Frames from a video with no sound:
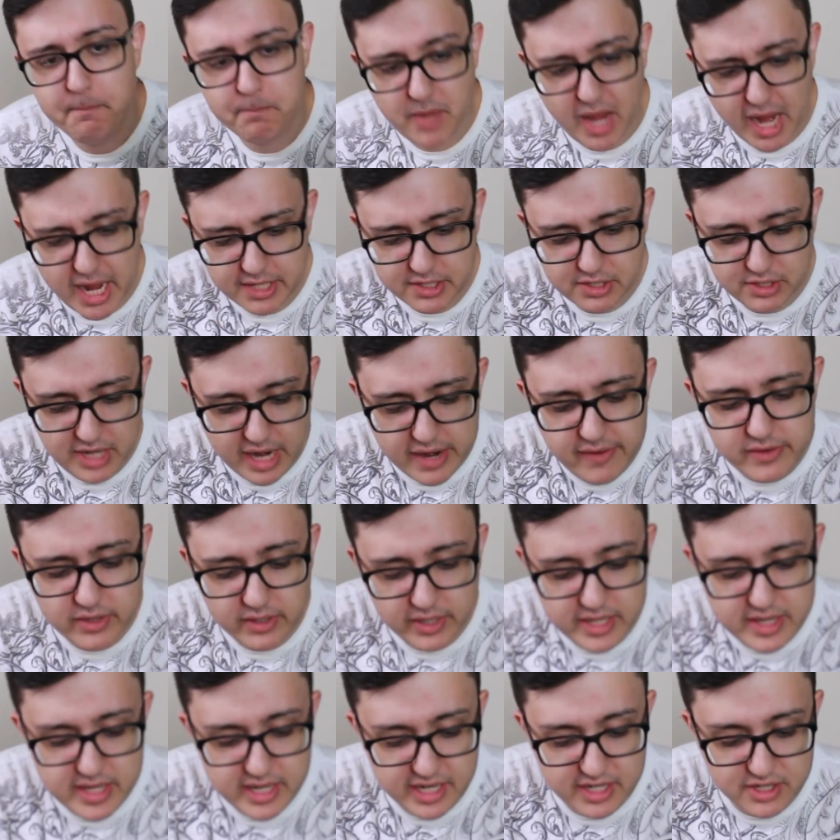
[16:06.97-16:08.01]
it's
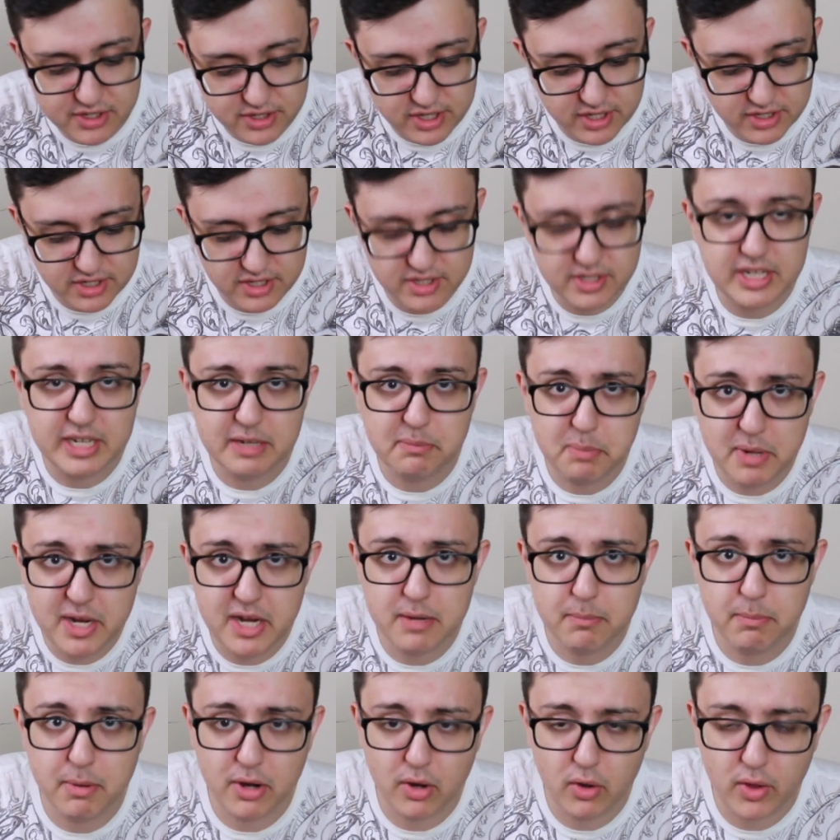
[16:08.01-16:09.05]
definitely the consistency of
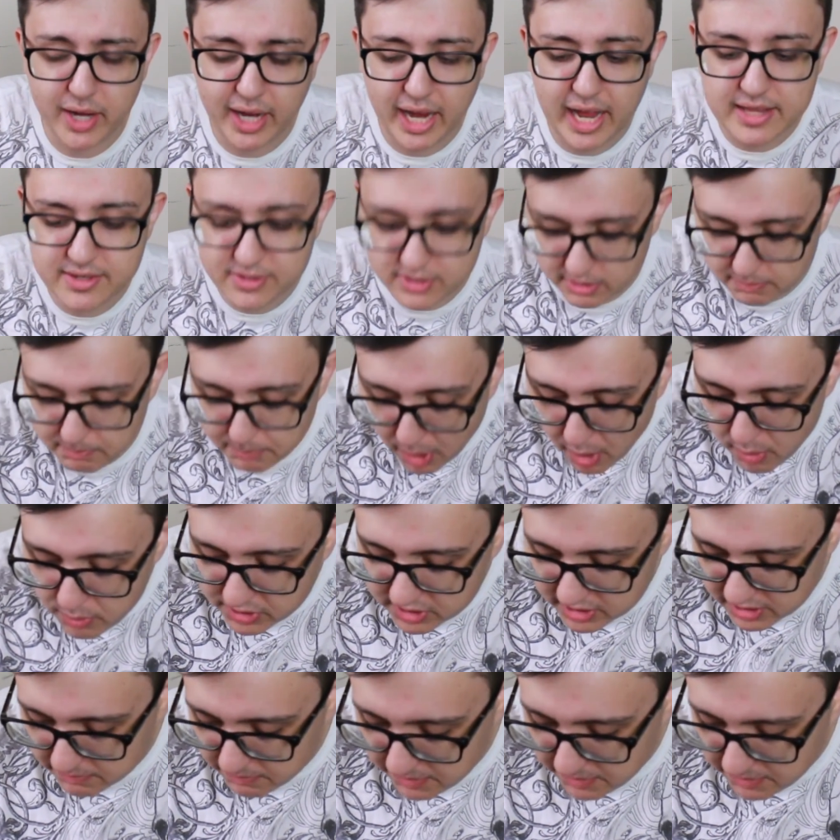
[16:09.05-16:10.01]
peanut butter. Like it's supposed to